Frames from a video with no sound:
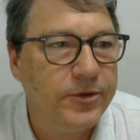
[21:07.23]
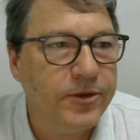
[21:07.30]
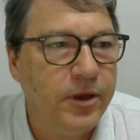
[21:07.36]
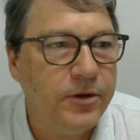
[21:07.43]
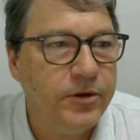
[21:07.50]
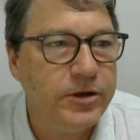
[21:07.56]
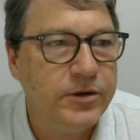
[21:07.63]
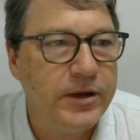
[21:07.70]

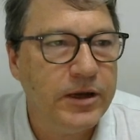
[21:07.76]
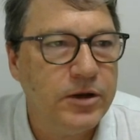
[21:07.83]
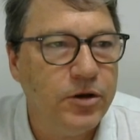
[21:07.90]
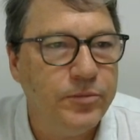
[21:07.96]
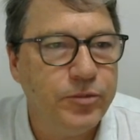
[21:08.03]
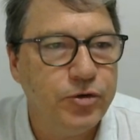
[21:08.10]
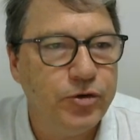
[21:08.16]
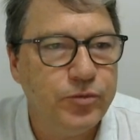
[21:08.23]
go into our
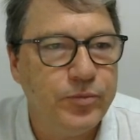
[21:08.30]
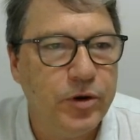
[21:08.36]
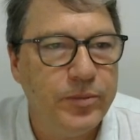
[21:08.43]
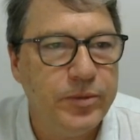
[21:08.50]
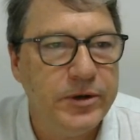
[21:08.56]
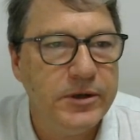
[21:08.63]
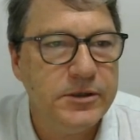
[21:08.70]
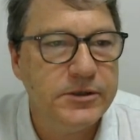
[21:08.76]
contour
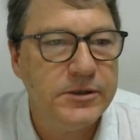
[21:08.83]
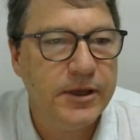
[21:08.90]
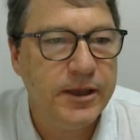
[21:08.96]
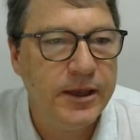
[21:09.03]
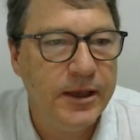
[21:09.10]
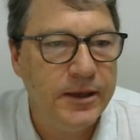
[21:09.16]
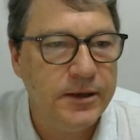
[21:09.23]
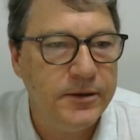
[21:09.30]
properties,
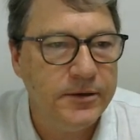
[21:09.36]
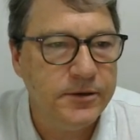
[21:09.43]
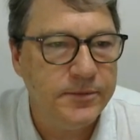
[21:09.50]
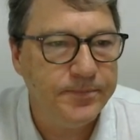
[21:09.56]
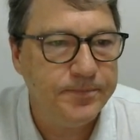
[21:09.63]
and